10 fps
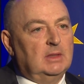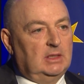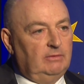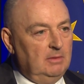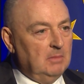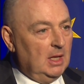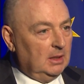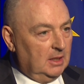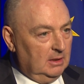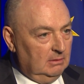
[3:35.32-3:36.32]
Tzvi
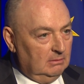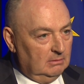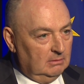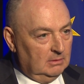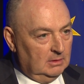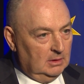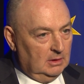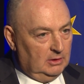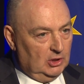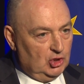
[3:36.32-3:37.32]
Malkin,
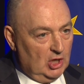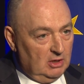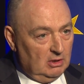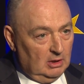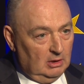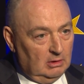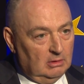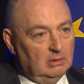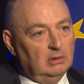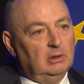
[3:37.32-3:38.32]
the general
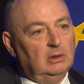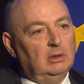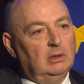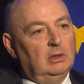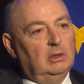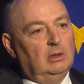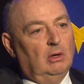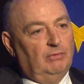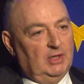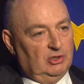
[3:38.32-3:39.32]

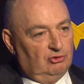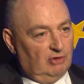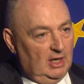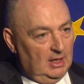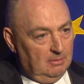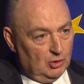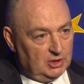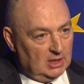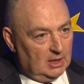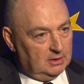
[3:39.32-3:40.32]
of Israeli
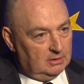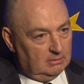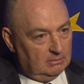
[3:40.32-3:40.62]
Mossad,